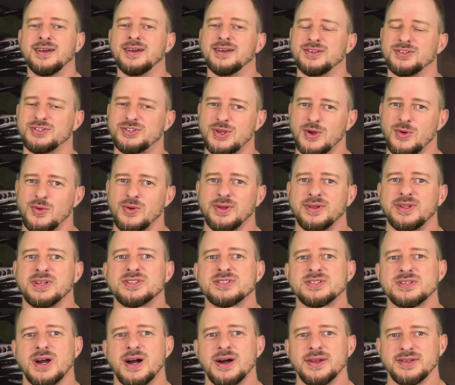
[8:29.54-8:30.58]
So this
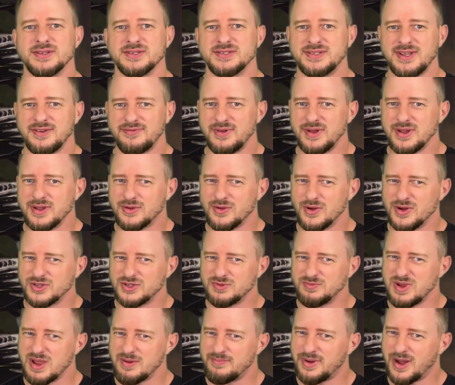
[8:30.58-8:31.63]
card is definitely going to
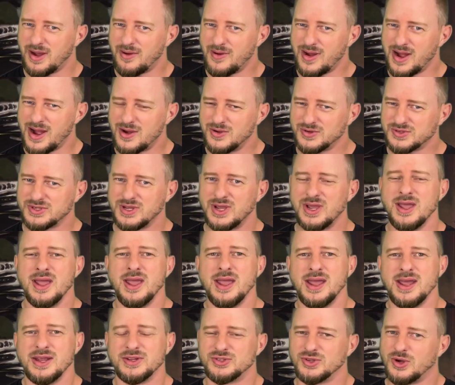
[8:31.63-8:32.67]
be a powerhouse.
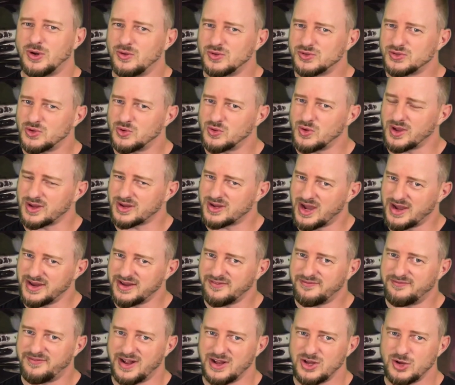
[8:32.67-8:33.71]
It's also a kind of
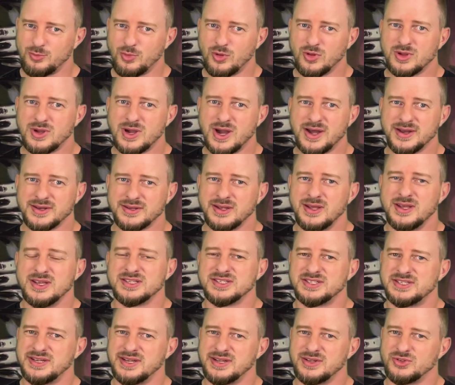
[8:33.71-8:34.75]
valuable card,
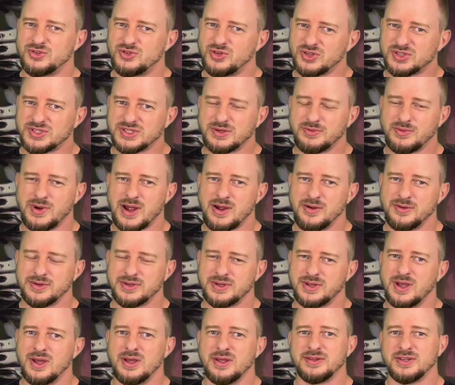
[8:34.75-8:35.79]
sitting just around
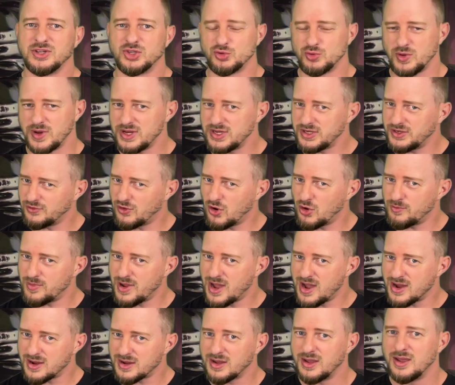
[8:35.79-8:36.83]
the 20 euro
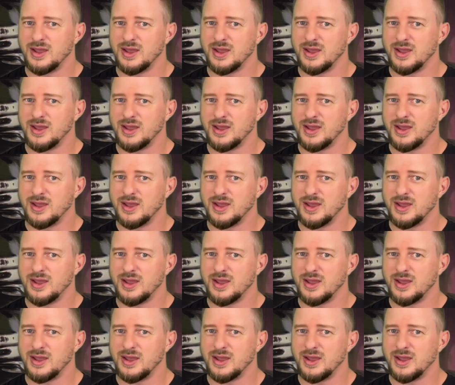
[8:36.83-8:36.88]
mark,